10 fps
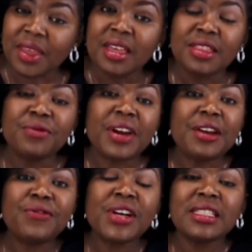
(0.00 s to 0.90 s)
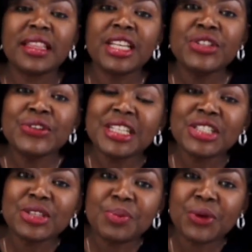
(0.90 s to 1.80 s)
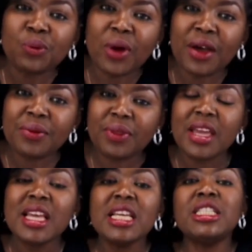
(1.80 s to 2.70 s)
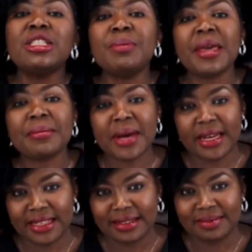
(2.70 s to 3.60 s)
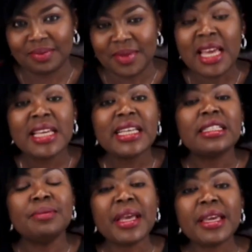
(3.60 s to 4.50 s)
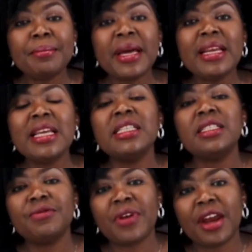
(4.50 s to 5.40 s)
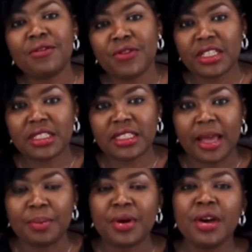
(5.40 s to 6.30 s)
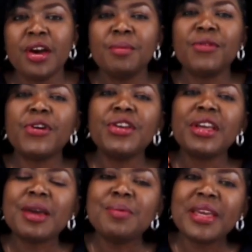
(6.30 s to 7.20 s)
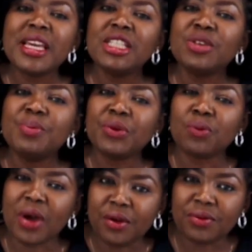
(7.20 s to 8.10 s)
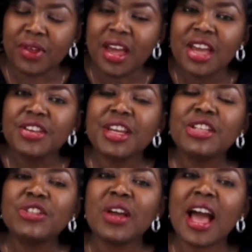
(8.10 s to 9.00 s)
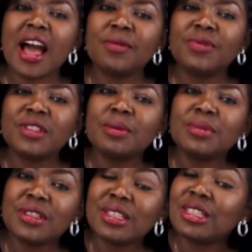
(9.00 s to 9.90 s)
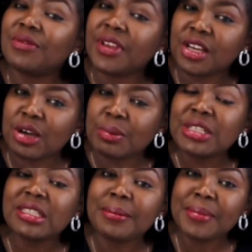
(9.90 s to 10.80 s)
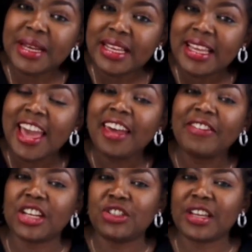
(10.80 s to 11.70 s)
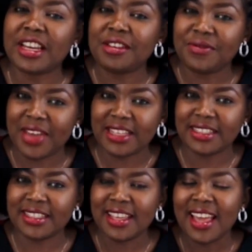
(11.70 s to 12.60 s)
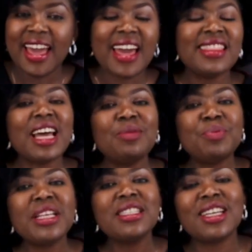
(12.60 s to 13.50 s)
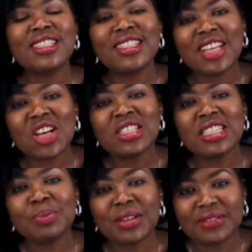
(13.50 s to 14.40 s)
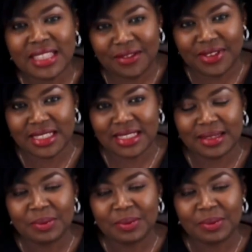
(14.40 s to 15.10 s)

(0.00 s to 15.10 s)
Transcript: The very first thing you need to build wealth is to make money. Yes, making money is the very first step. Before you can begin to build wealth, you need to have some source of income or some money that you can invest. And that brings us to the concept of savings.